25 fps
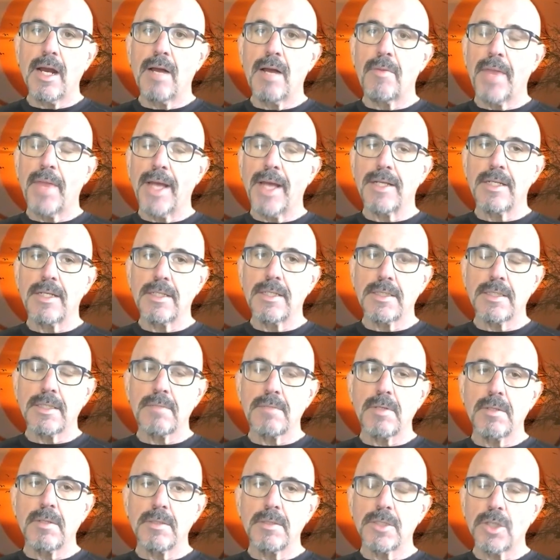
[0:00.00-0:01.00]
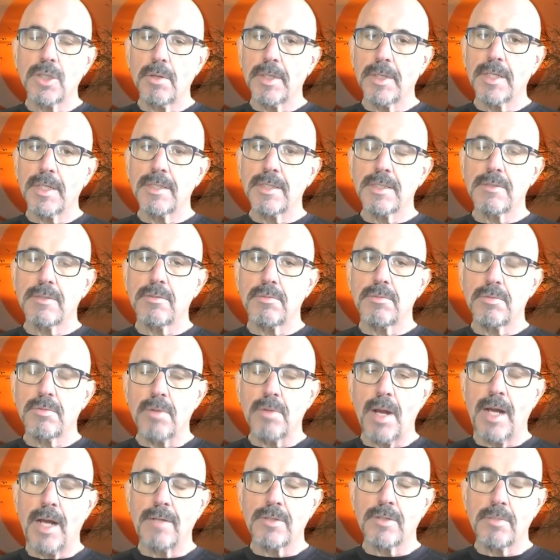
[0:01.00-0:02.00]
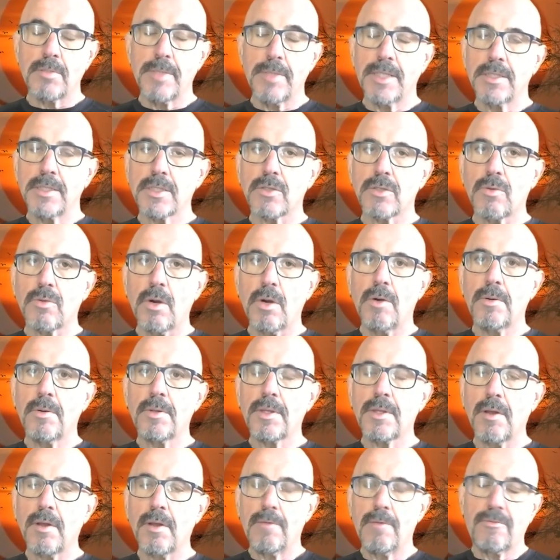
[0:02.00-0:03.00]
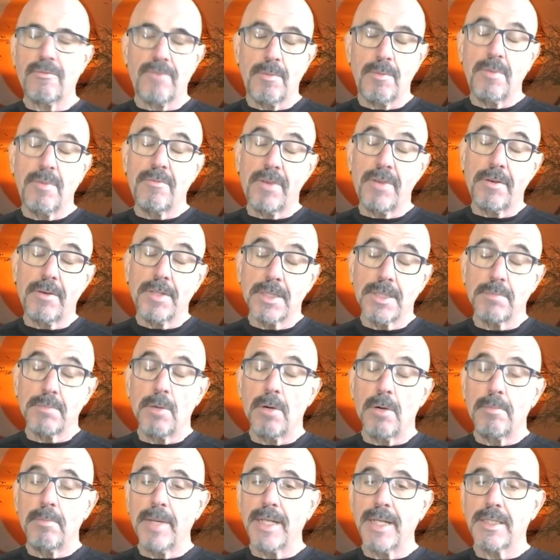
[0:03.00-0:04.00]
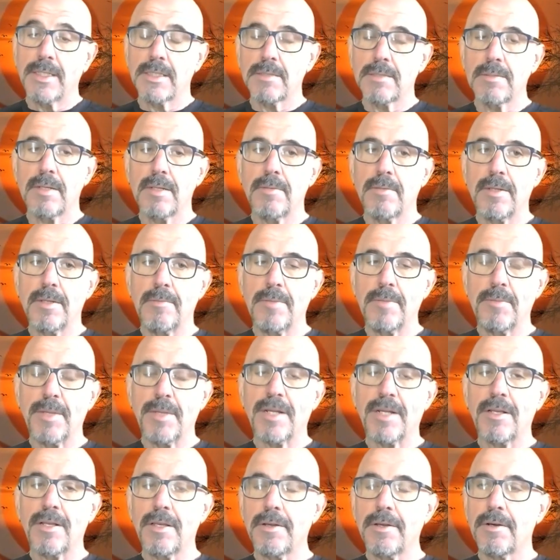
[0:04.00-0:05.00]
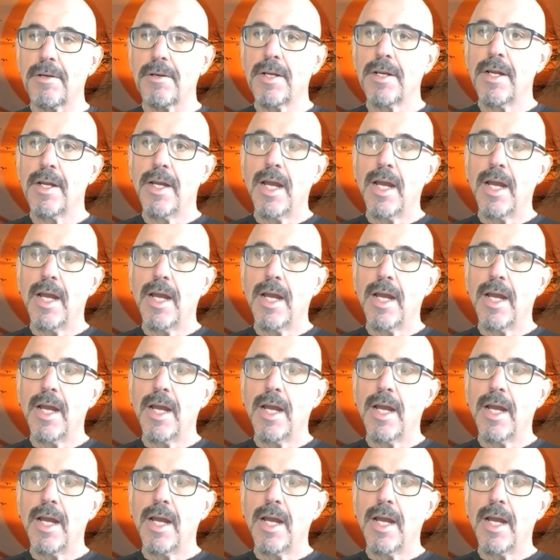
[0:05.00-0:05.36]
That is showing tremendous growth from a very small base, let me be clear.